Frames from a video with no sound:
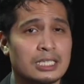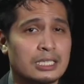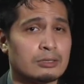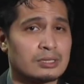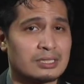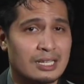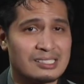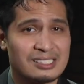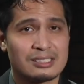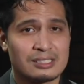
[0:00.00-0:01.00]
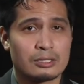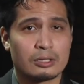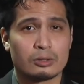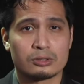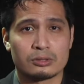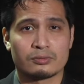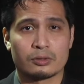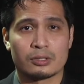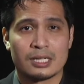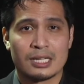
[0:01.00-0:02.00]
he was an assistant coach
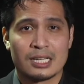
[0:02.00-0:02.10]
for